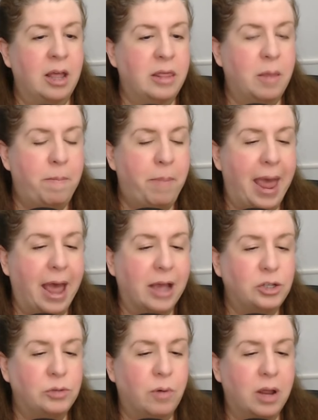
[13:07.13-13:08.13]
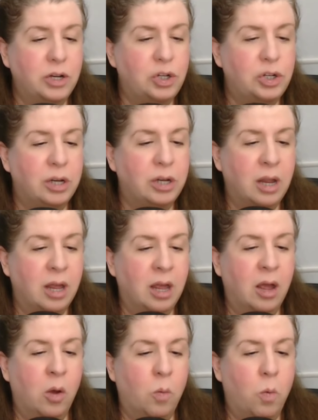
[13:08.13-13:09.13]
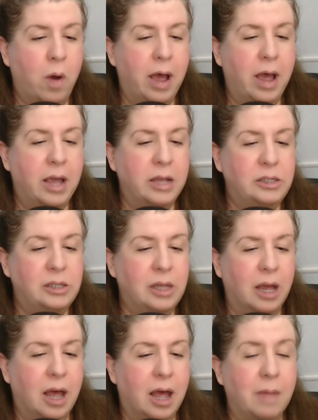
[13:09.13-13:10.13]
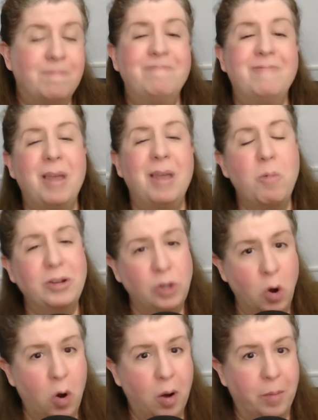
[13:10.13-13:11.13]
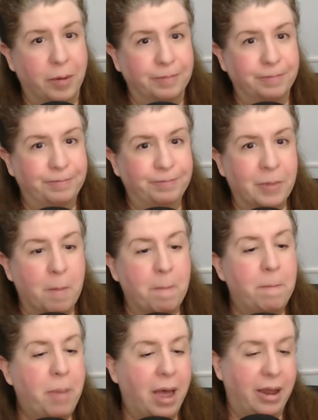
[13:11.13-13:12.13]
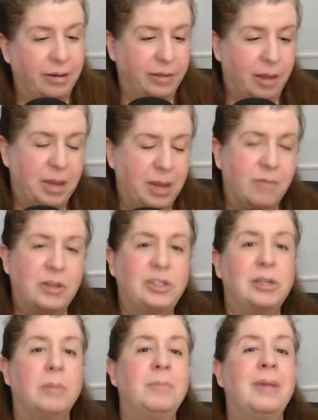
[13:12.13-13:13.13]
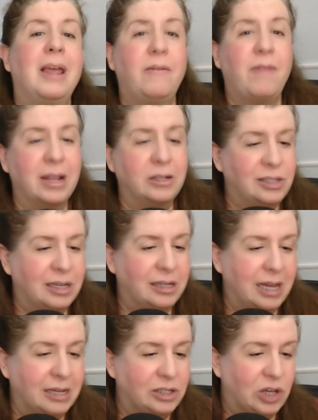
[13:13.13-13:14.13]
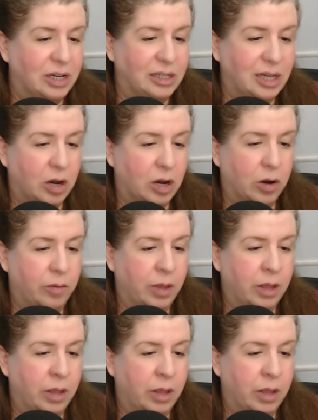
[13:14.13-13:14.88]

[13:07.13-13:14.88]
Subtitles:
The pass rush was, it wasn't horrible, but let me give you some advanced statistics here.